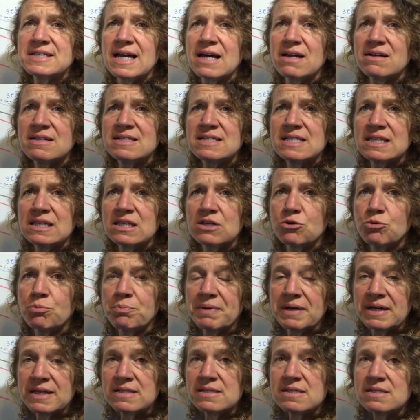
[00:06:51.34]
down into little
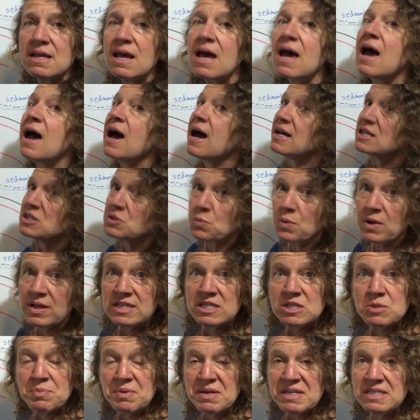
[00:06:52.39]
bits, as well
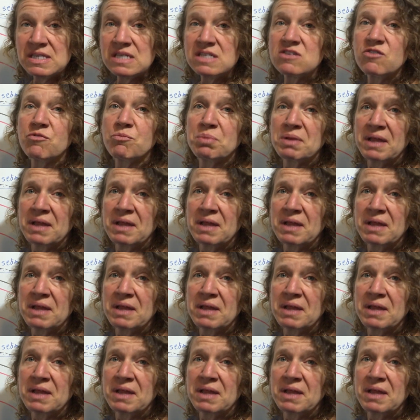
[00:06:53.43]
as pieces of